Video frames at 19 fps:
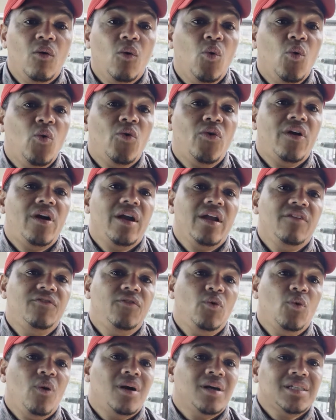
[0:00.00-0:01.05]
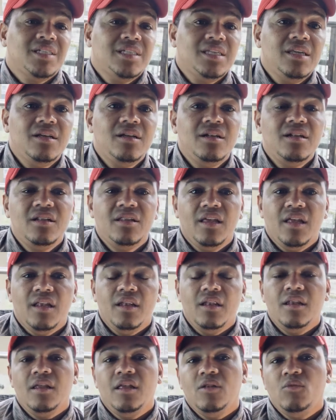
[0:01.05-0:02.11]
or if you are single,
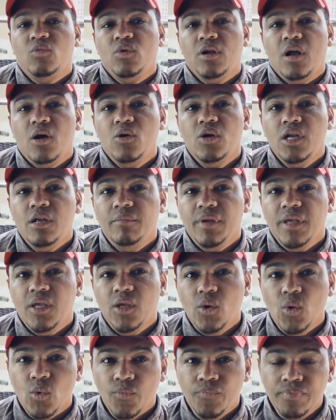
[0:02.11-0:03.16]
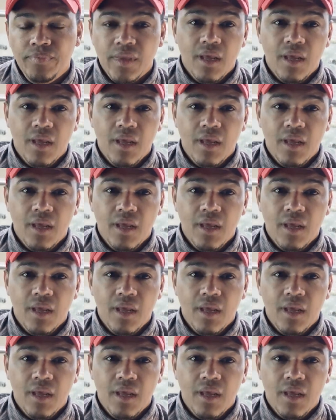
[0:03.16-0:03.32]
then it will only be you.